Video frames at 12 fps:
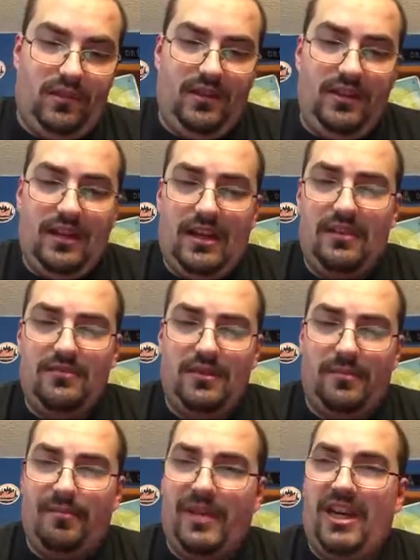Now
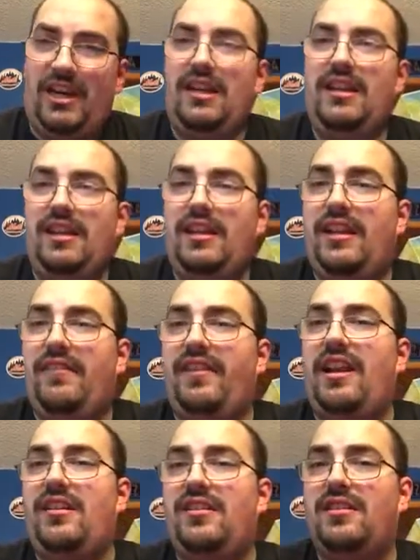the main
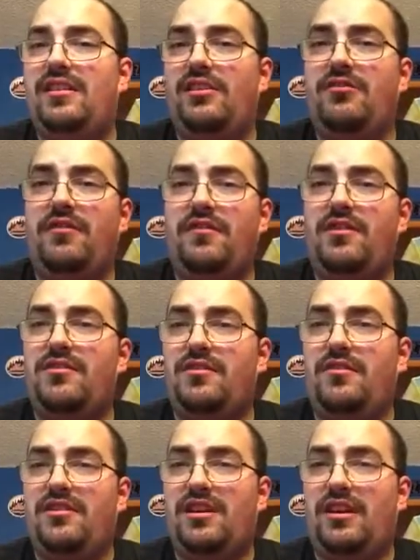event.
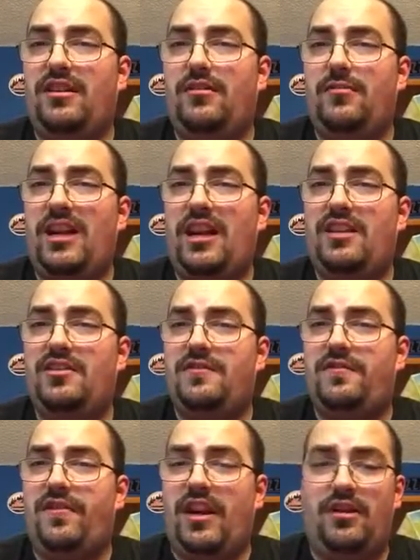Universal title match.
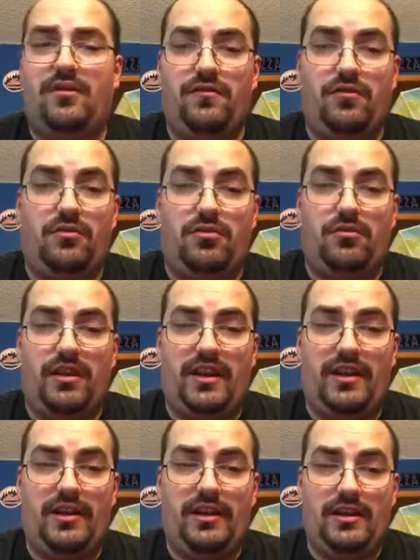Fatal
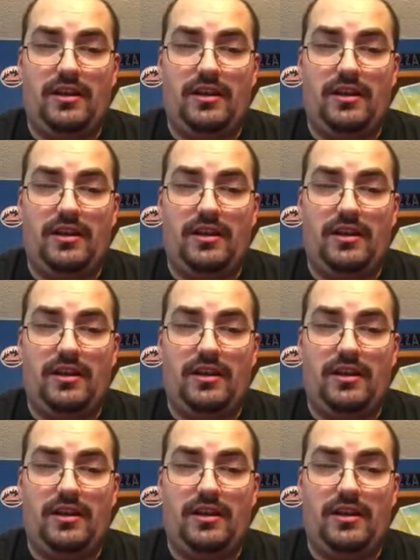4-way.